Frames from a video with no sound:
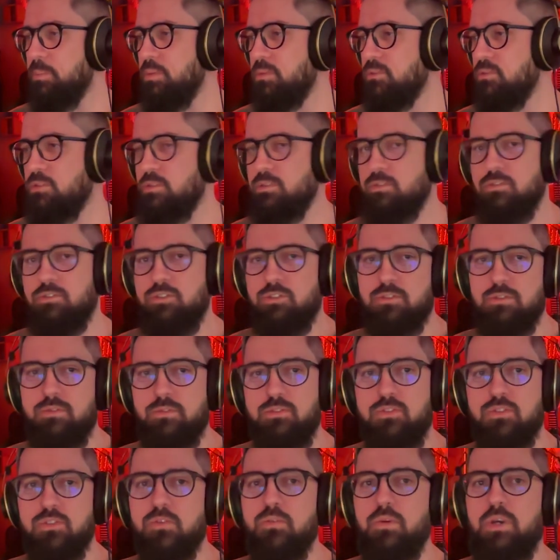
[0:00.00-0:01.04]
So two
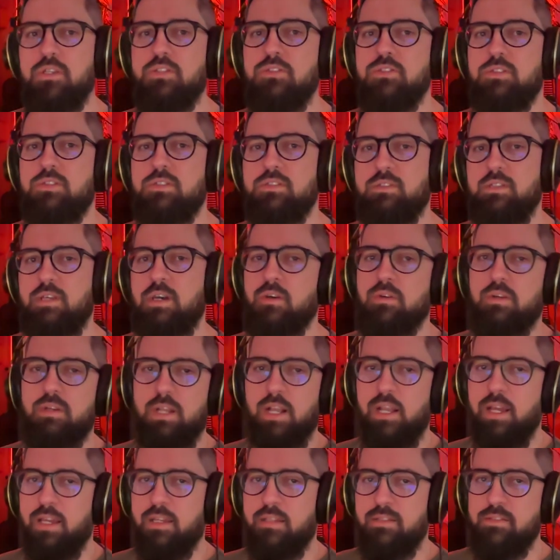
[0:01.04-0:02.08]
two questions: how
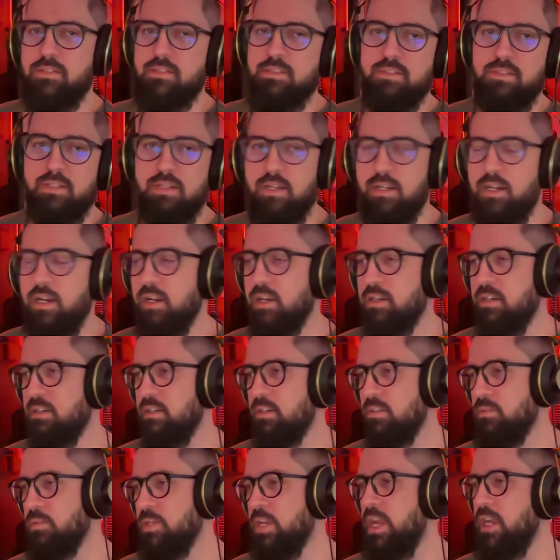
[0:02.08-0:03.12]
clients are
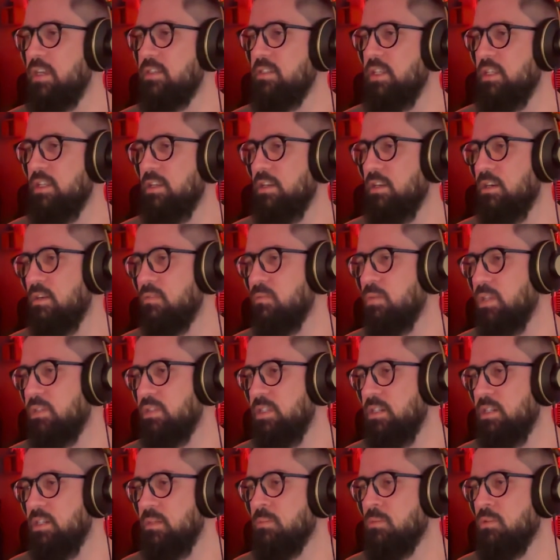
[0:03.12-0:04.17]
reacting and what they
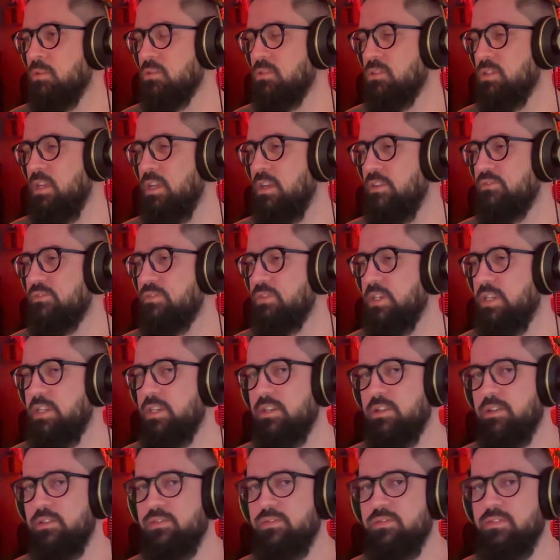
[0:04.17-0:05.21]
are mostly afraid
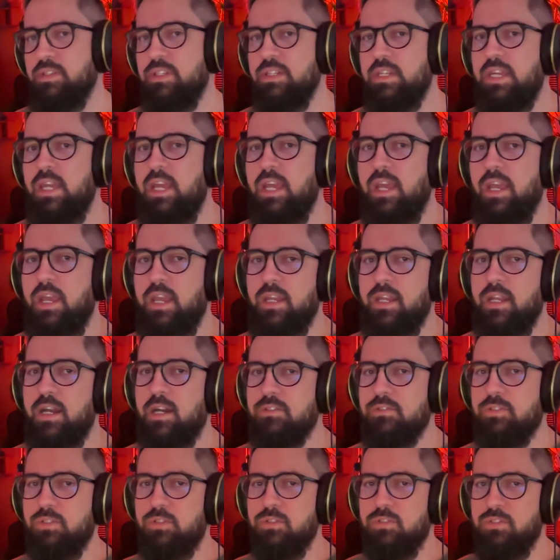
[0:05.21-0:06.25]
of, and how
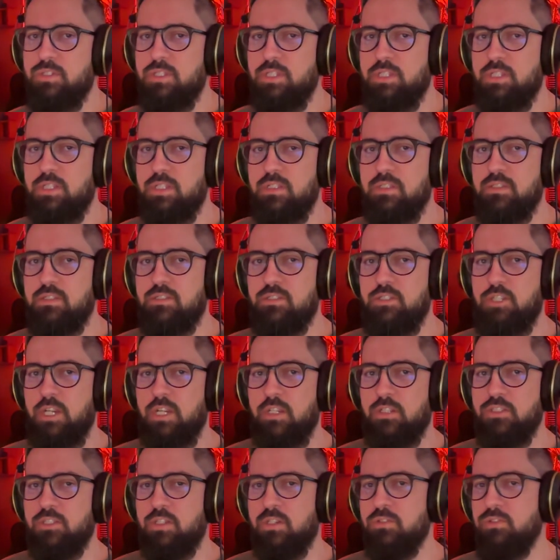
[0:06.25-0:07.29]
do you see this
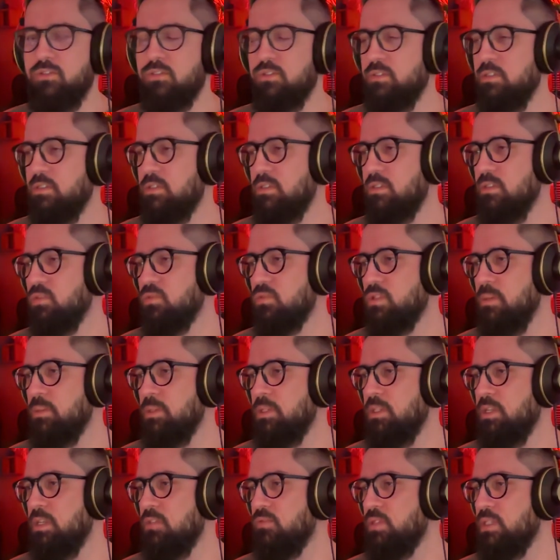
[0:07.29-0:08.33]
change also transforming
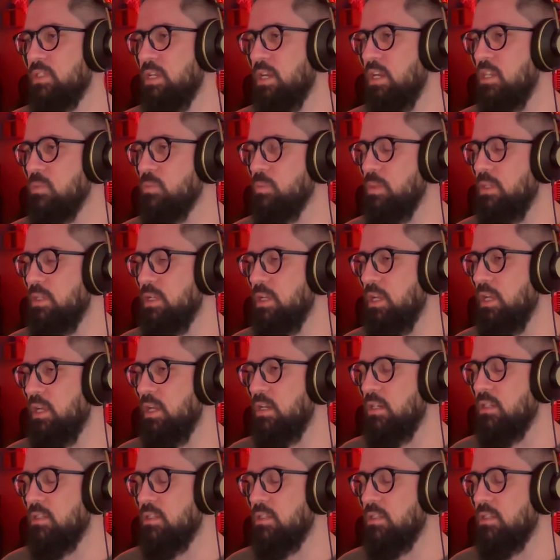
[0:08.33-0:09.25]
the advertisement in A I?